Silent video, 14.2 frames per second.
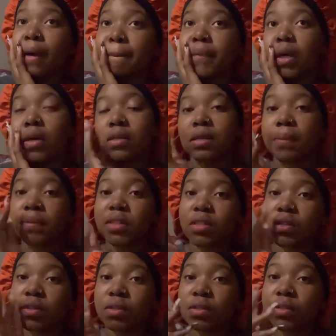because
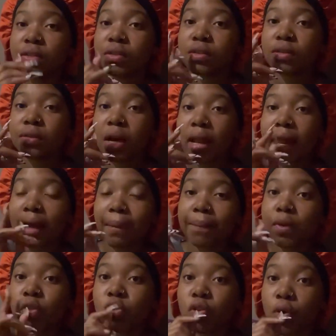I'm
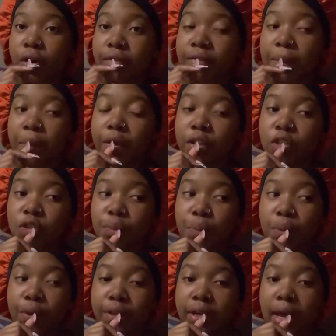not sure if I'm going to
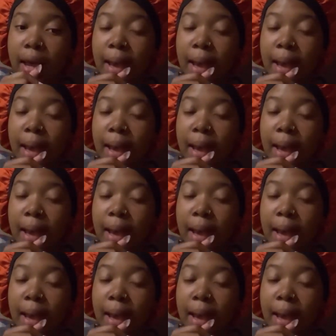put